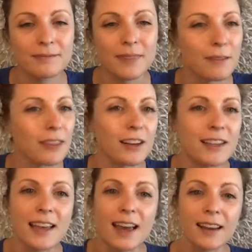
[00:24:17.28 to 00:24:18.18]
If there
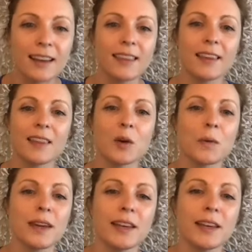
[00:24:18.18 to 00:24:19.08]
is anything that
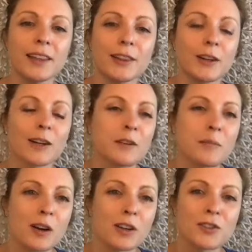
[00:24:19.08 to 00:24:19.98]
we can learn from
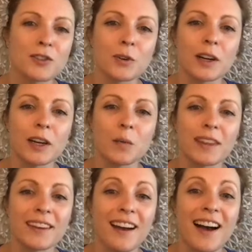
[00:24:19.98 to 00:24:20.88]
our story
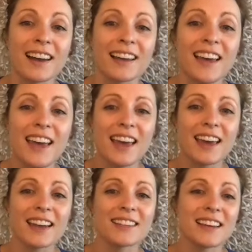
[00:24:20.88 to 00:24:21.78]
with God,
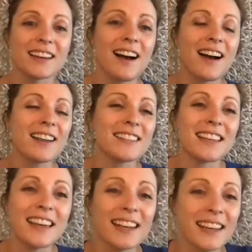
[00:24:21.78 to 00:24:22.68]
it is that God is
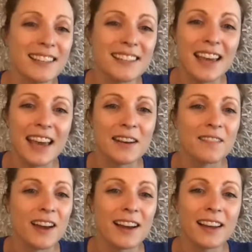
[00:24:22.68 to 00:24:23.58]
in it and
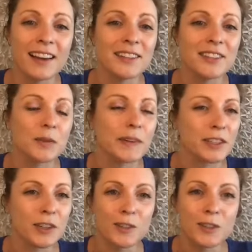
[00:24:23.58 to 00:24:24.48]
inviting us to
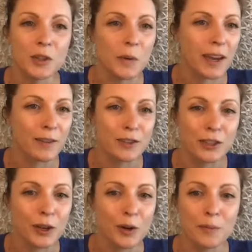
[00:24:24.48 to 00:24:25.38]
return to the way of
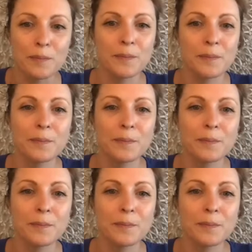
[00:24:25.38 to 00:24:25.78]
shalom.